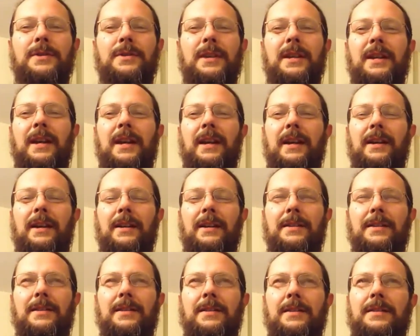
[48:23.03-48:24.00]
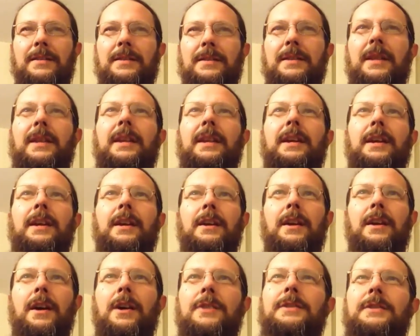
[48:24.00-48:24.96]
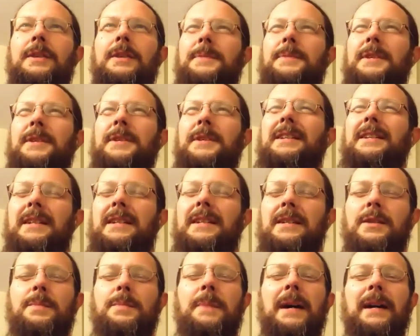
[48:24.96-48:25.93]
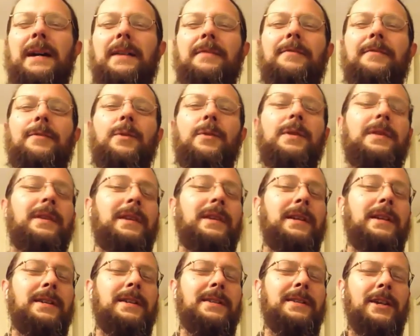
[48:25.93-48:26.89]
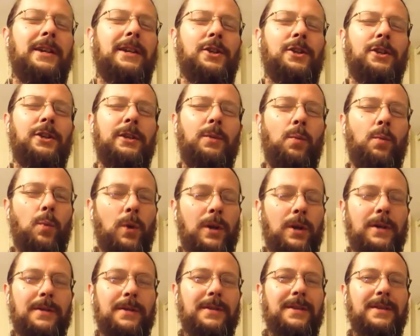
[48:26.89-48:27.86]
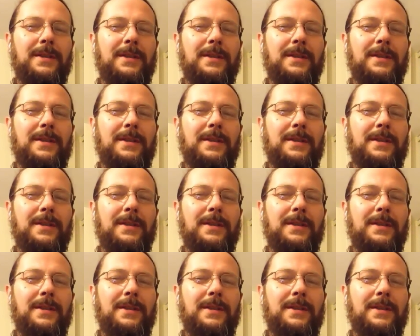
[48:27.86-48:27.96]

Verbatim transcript: sending sending concepts and ideas back and forth, than it is actually words.